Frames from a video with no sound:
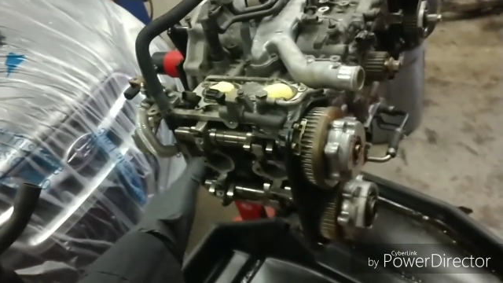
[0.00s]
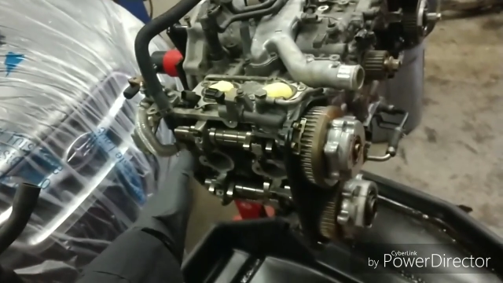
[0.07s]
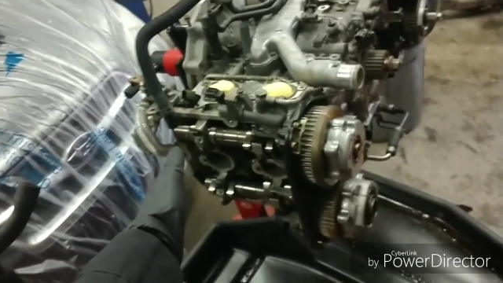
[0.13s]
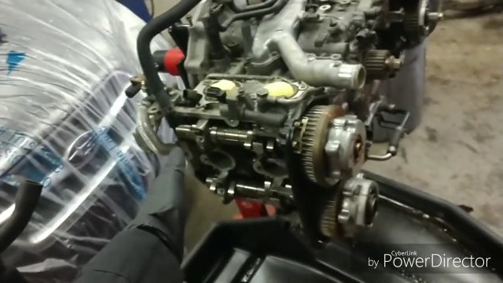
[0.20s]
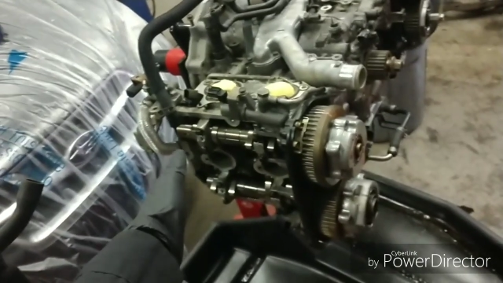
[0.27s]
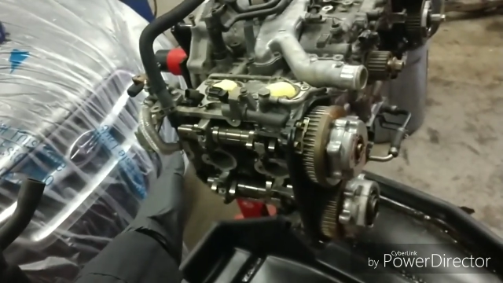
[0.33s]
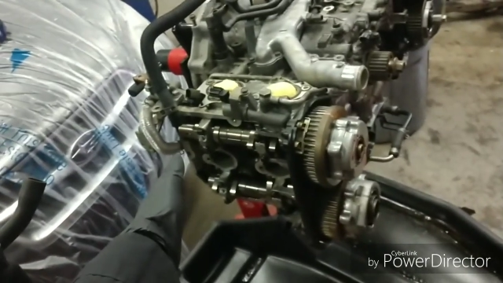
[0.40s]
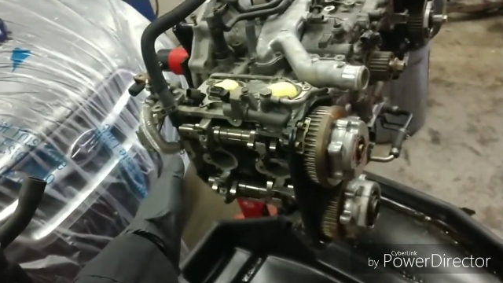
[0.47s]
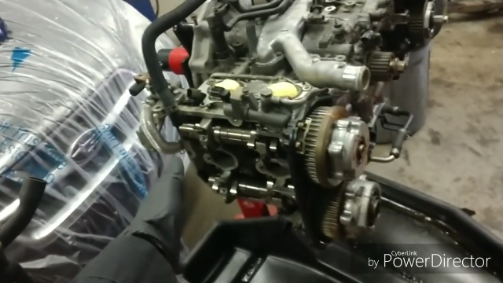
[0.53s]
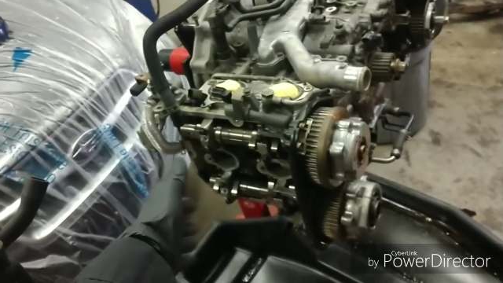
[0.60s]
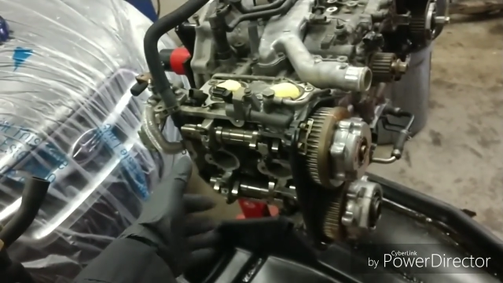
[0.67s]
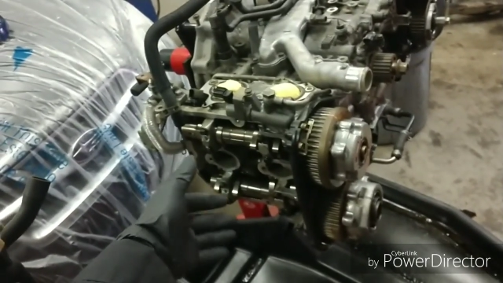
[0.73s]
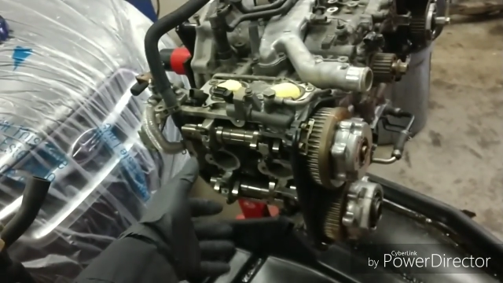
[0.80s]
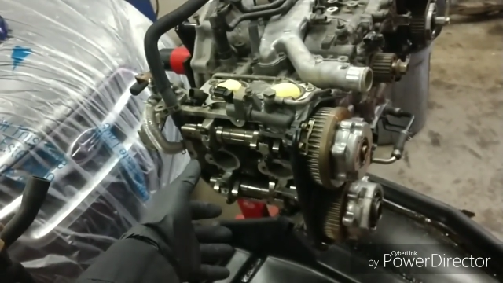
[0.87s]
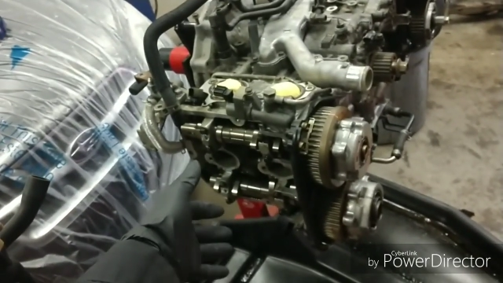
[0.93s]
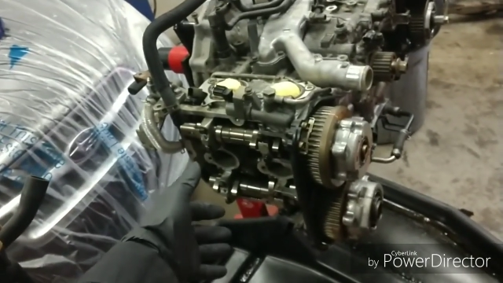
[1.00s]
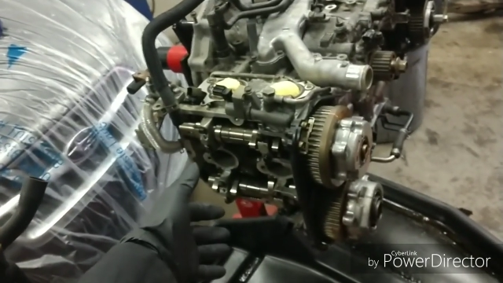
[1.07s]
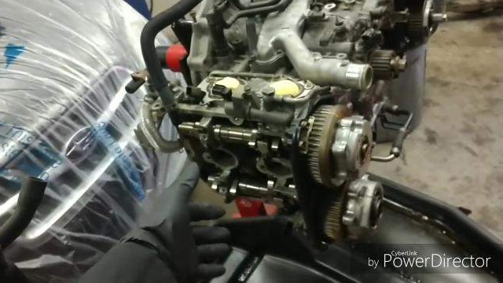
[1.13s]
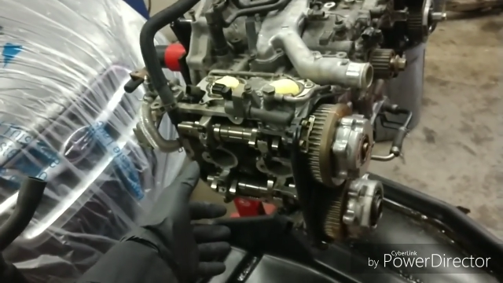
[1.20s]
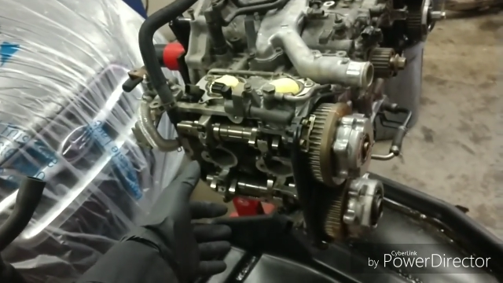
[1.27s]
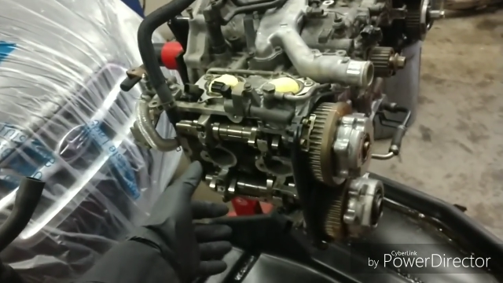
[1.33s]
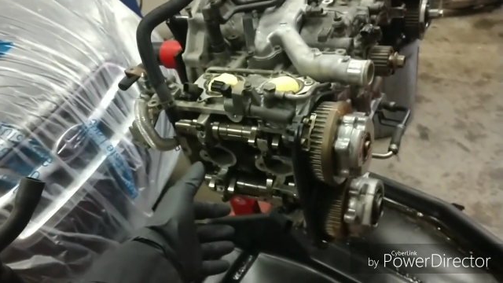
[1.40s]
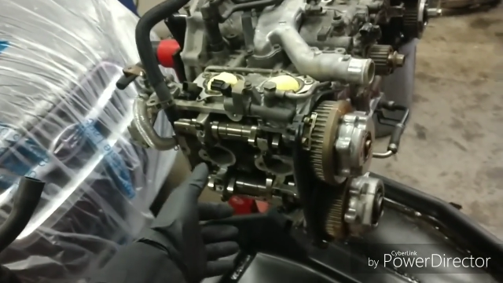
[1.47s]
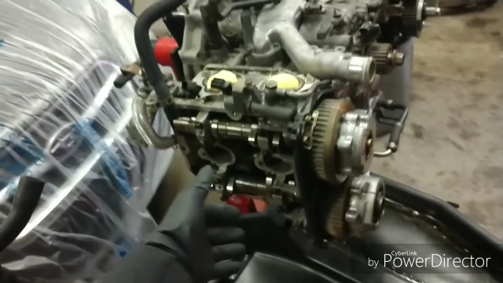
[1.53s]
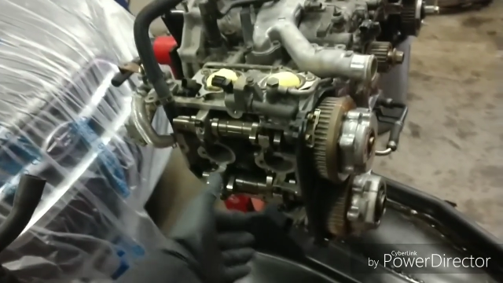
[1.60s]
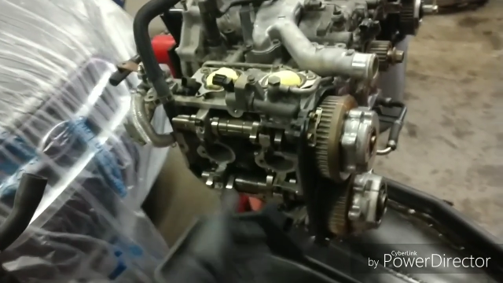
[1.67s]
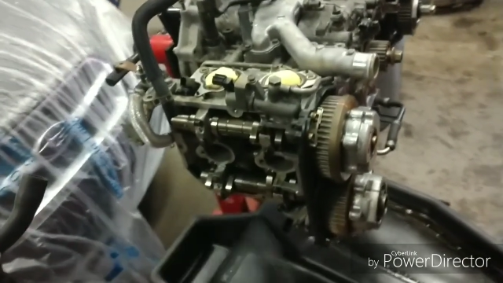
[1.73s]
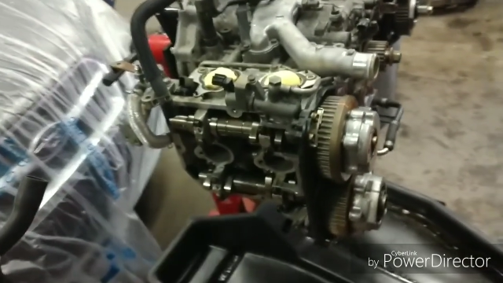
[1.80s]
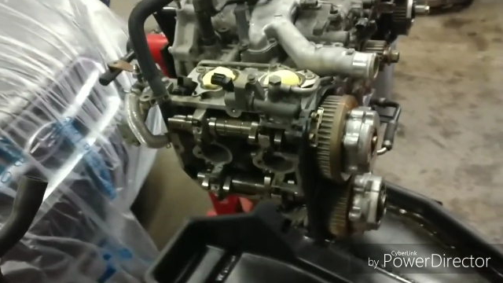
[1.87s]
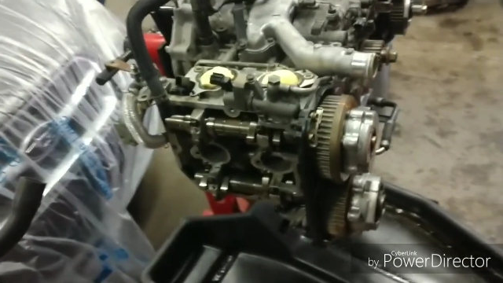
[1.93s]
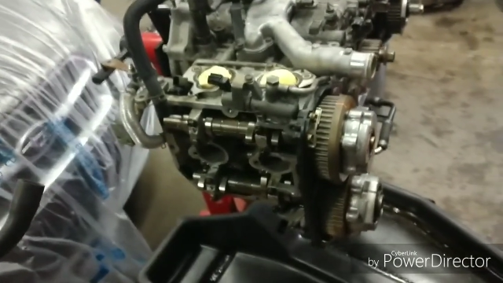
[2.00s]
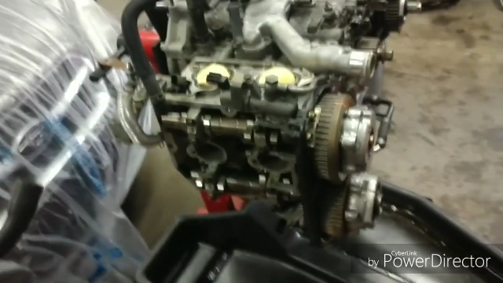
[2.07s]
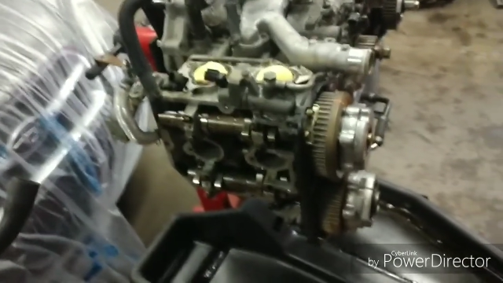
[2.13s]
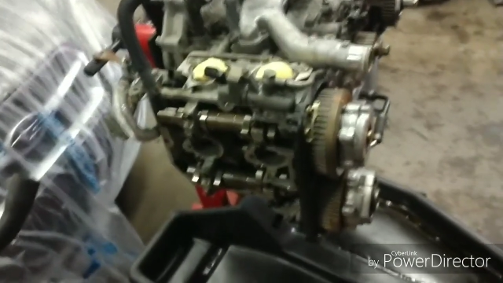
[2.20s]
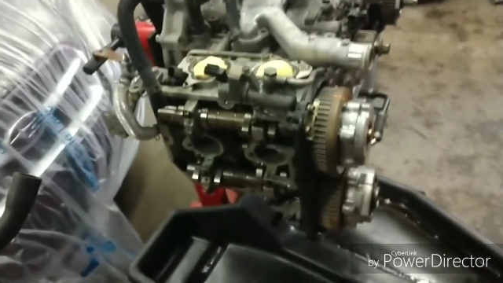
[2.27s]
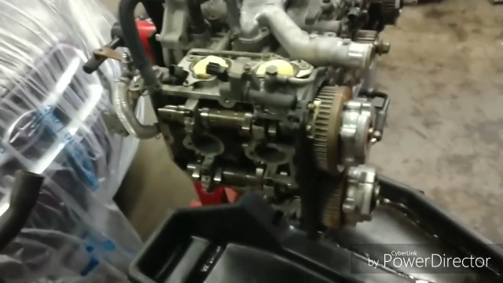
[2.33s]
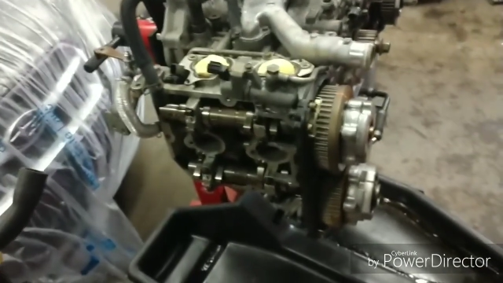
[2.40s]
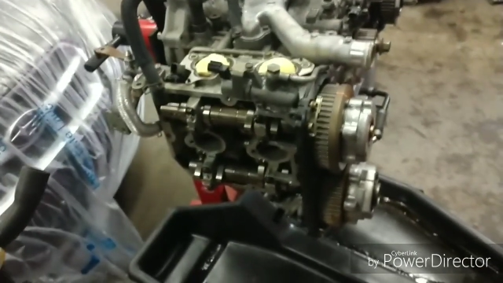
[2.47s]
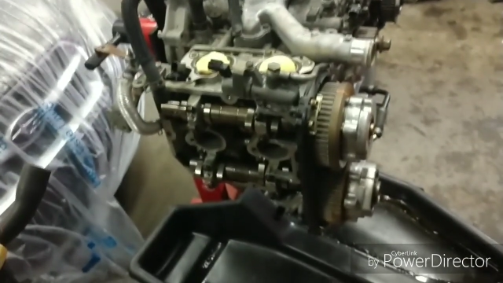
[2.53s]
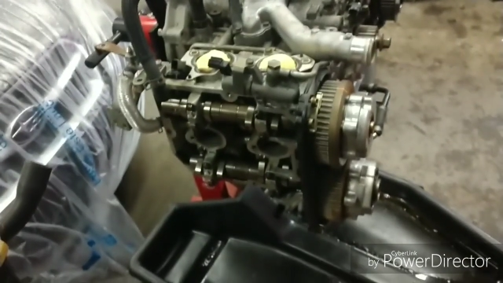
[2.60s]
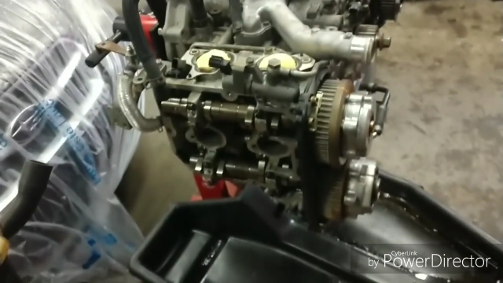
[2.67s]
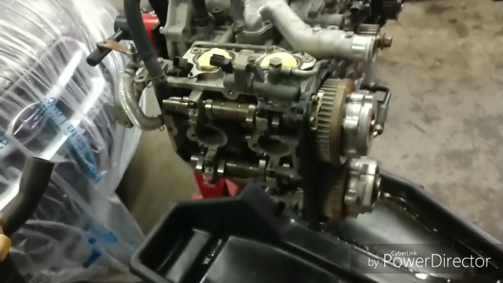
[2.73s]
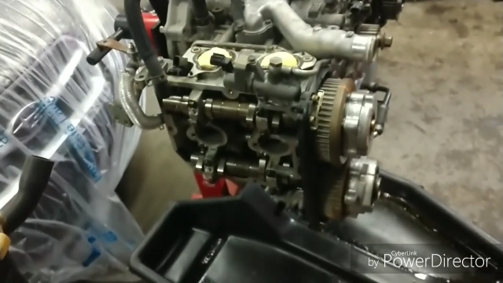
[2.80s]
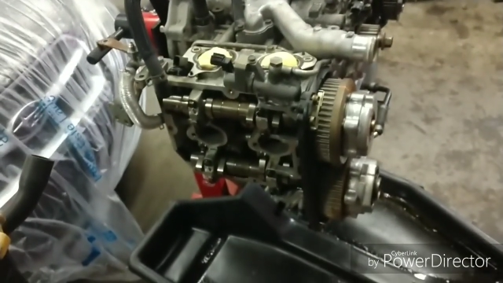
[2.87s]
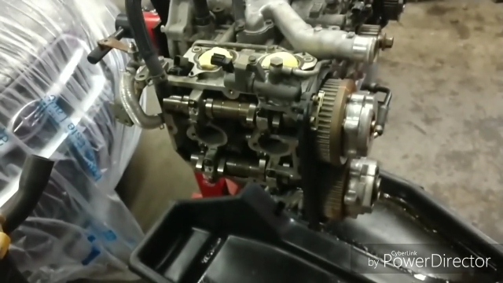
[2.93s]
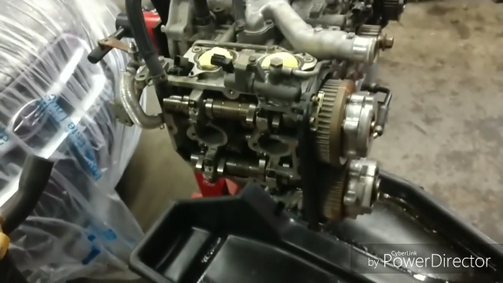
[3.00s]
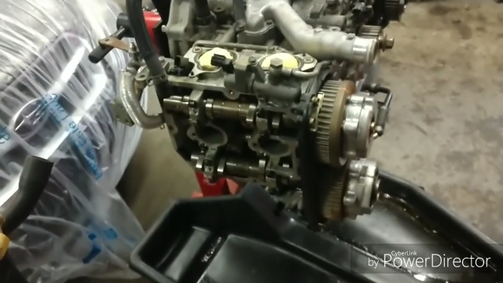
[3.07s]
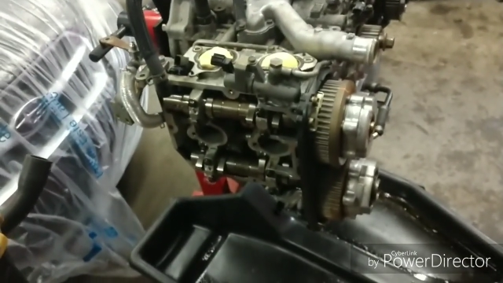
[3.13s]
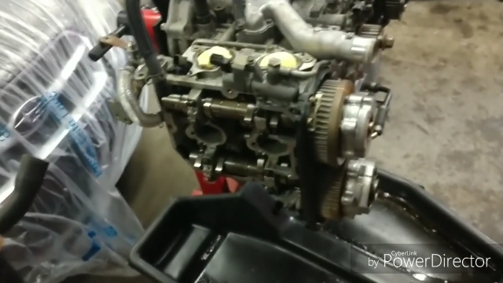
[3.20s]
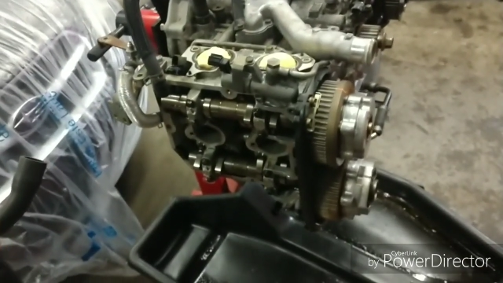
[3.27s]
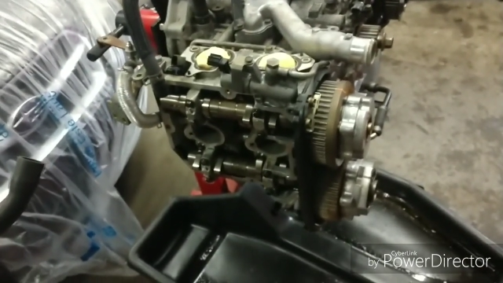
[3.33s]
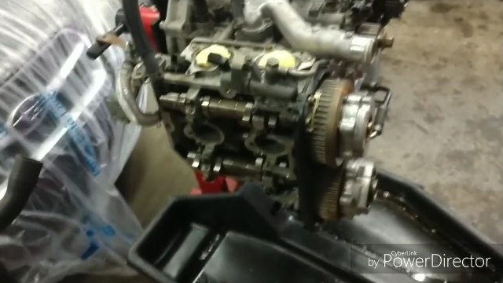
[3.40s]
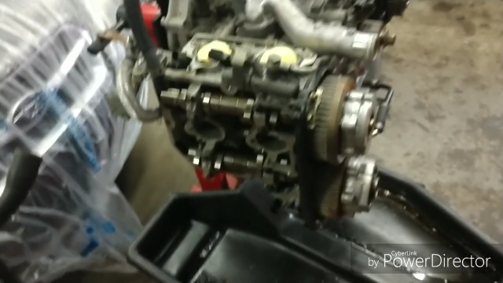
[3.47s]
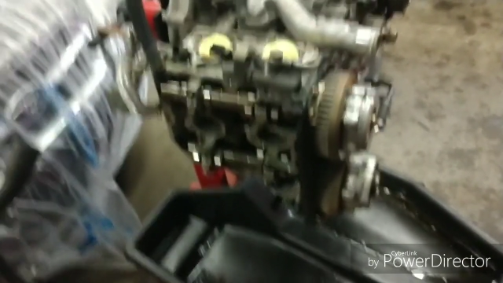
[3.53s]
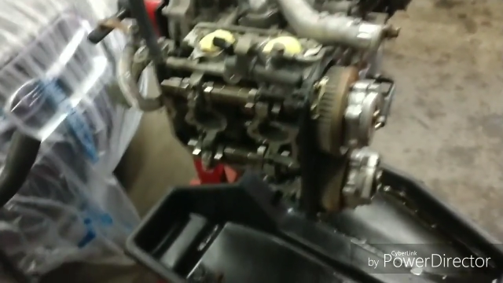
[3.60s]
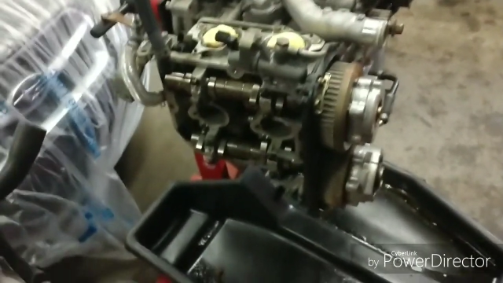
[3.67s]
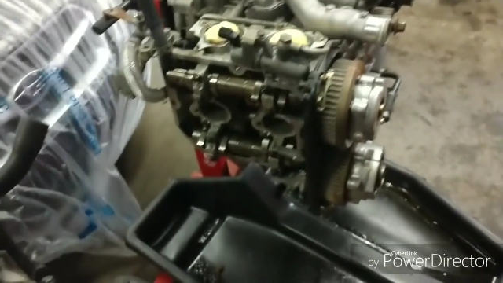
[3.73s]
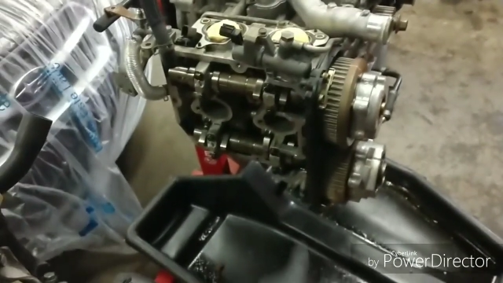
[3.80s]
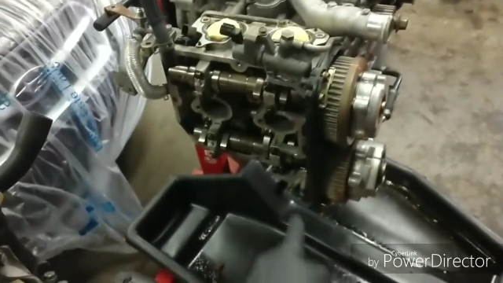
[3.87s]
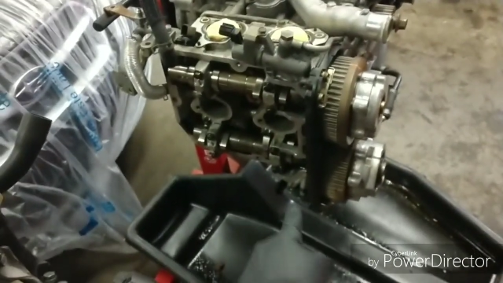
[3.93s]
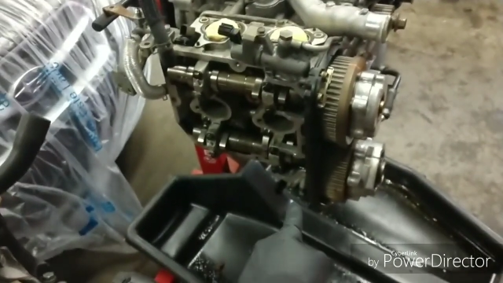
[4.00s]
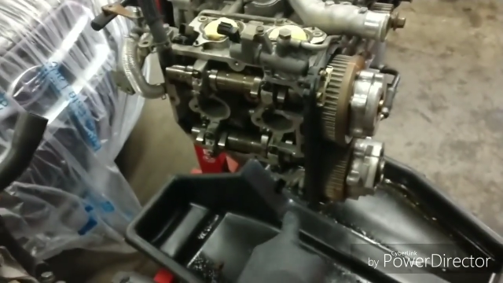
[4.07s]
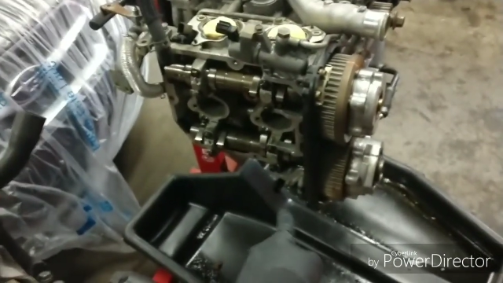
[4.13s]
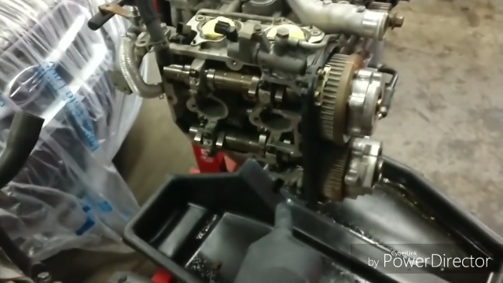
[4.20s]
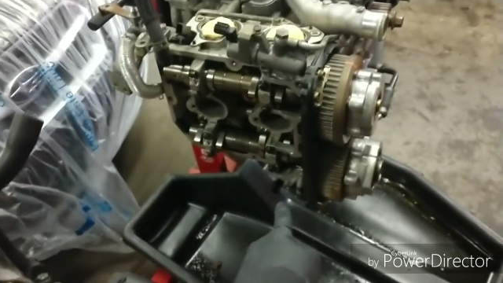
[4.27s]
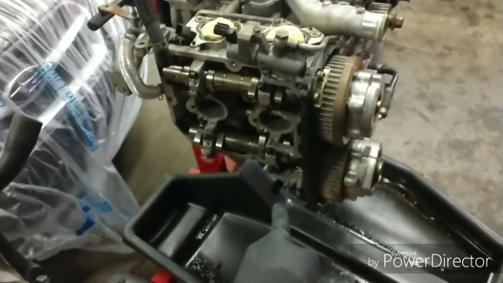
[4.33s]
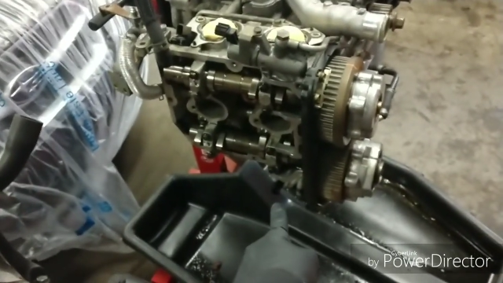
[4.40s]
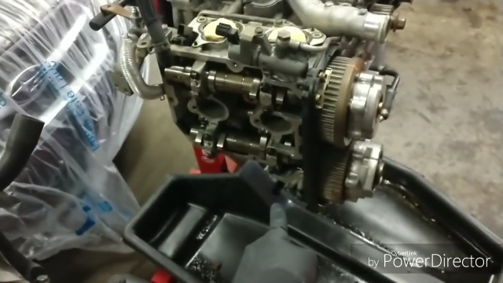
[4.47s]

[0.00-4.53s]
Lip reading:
Nobody's mouth can be seen.